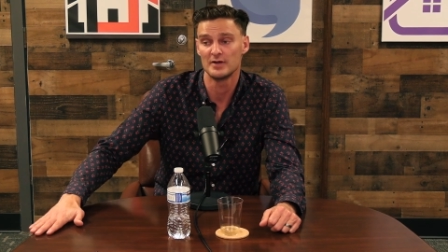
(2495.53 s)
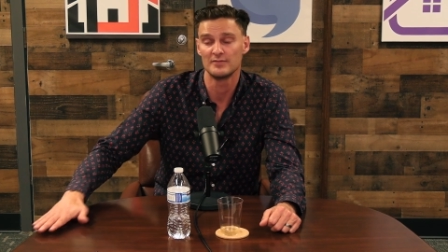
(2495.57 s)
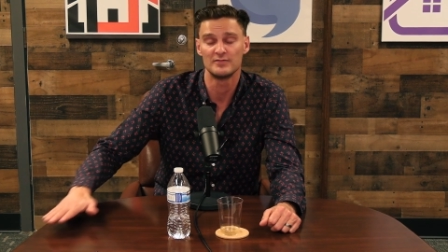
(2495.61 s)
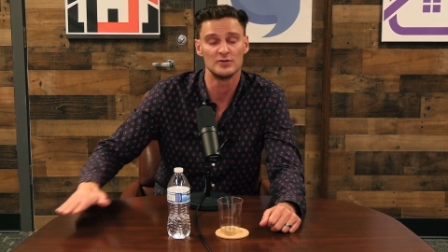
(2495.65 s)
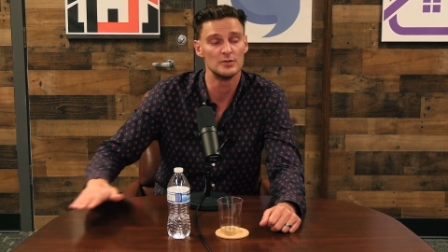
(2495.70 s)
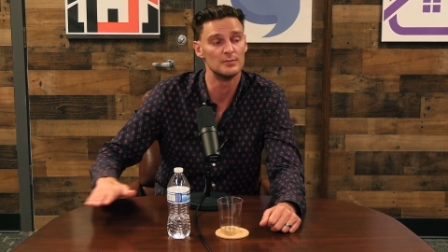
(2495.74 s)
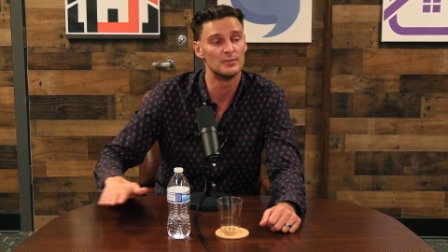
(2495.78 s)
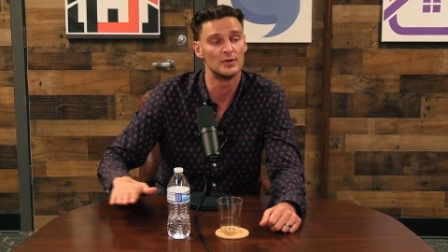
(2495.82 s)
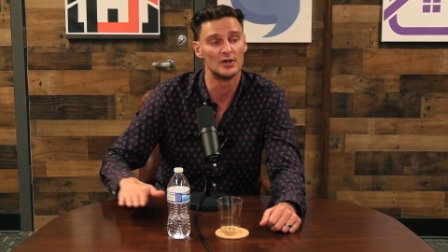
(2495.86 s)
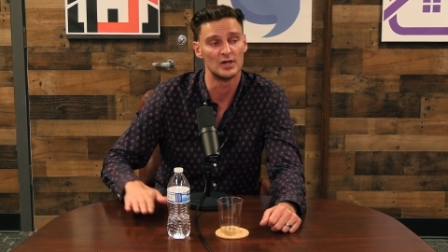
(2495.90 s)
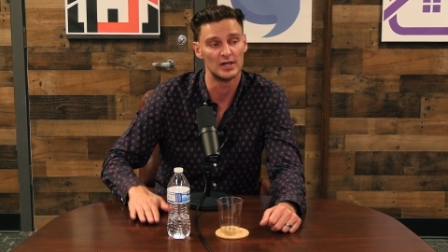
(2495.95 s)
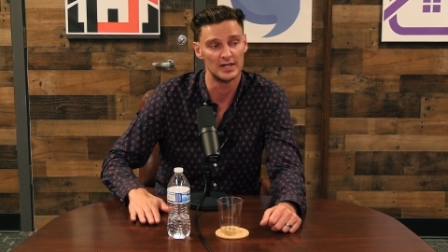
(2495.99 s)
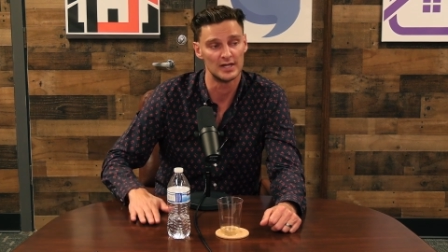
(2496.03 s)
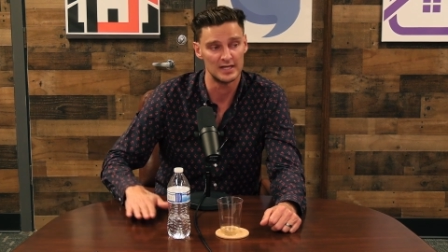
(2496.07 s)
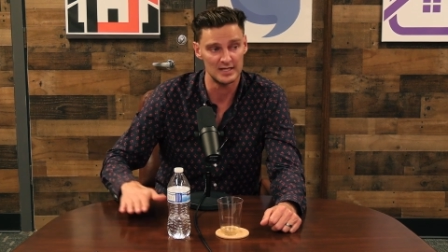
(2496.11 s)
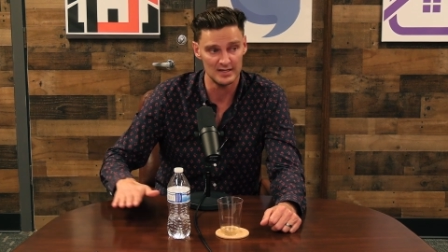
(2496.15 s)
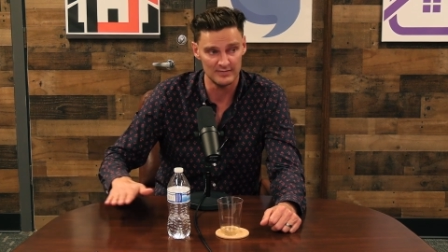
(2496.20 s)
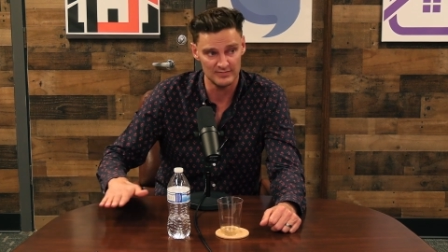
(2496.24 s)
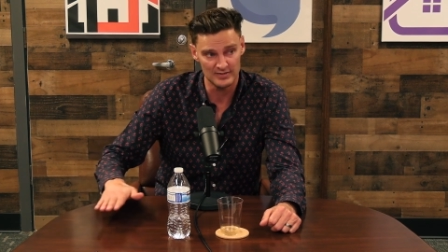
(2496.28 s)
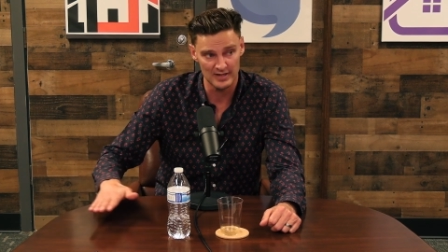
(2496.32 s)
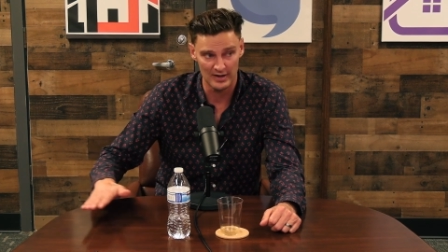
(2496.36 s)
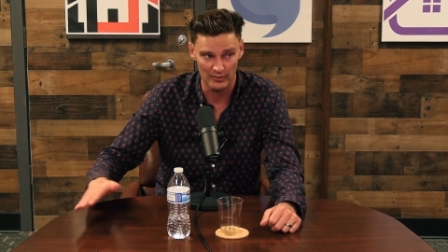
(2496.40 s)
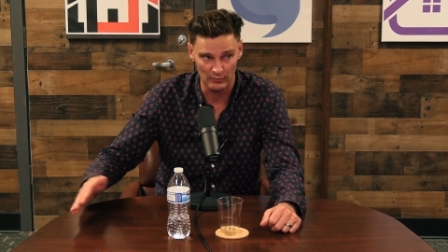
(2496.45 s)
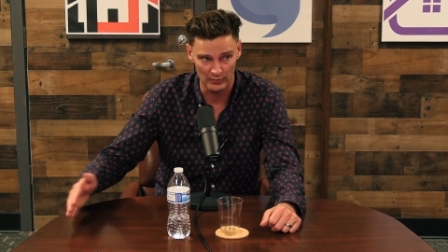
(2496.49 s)
Now, if you
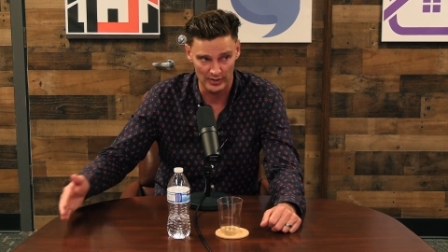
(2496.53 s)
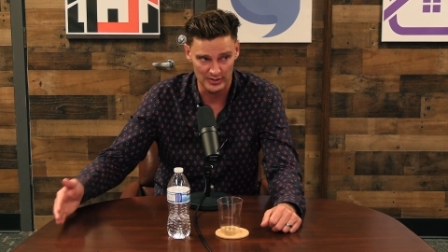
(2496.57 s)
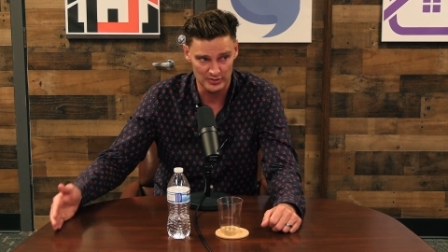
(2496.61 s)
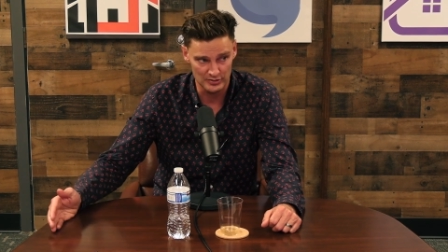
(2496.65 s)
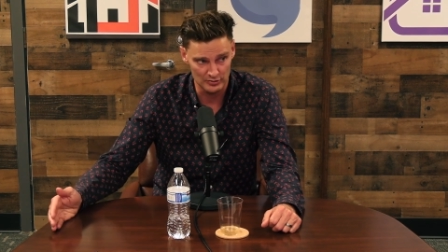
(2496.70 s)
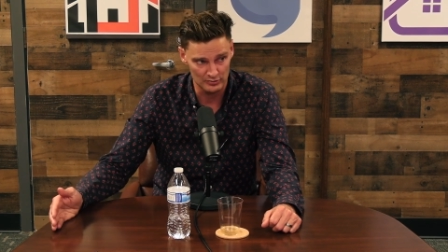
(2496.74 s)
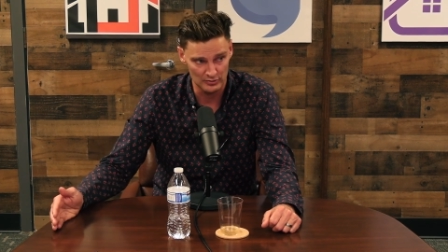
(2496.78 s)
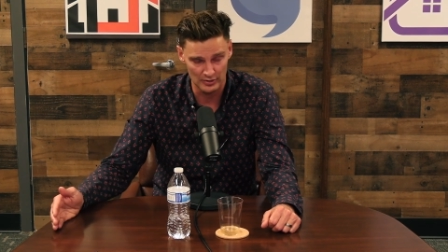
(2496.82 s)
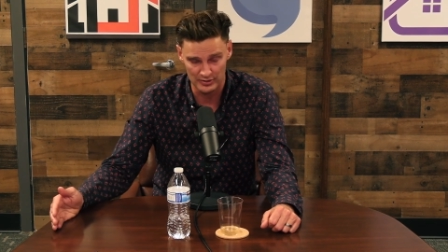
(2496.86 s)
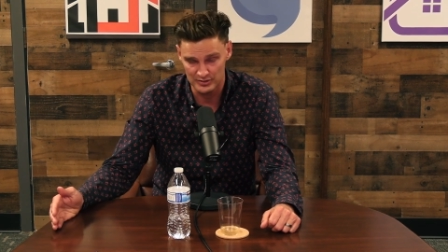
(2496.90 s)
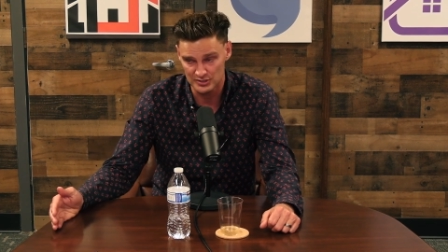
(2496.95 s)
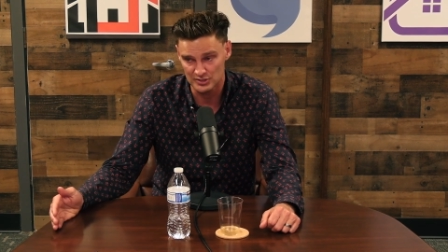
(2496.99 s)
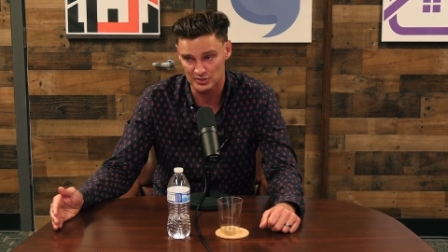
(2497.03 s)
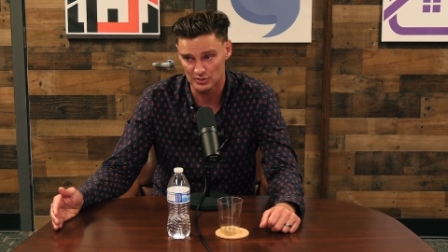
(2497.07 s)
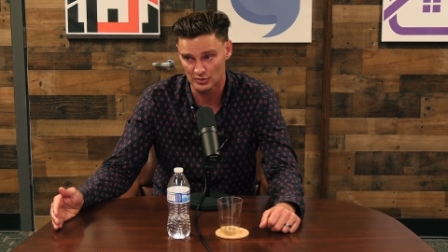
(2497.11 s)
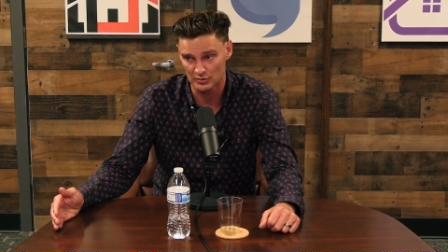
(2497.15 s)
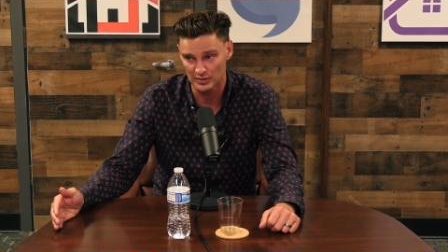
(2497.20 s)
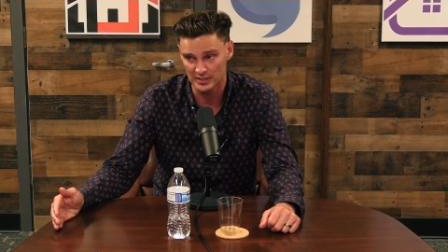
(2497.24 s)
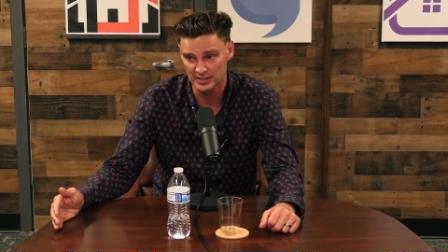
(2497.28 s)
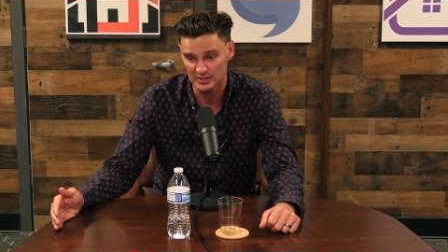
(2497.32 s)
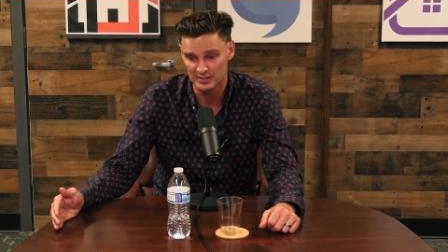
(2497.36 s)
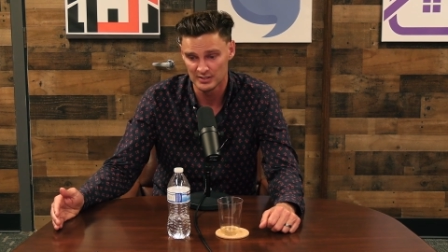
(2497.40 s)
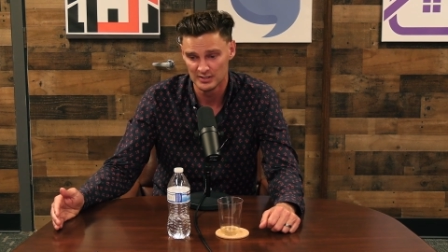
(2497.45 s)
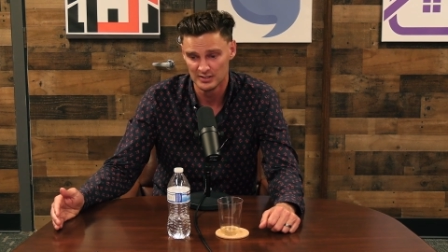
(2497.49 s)
believe that rental growth
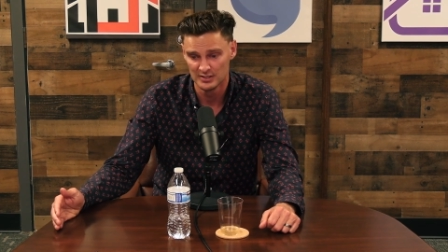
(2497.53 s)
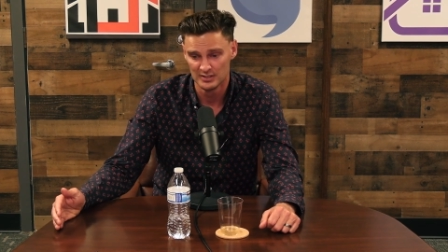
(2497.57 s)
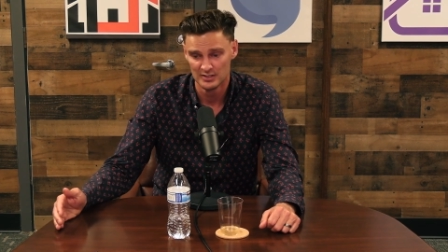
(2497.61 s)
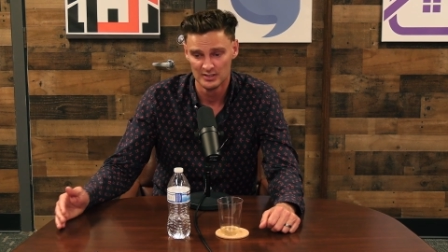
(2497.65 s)
story,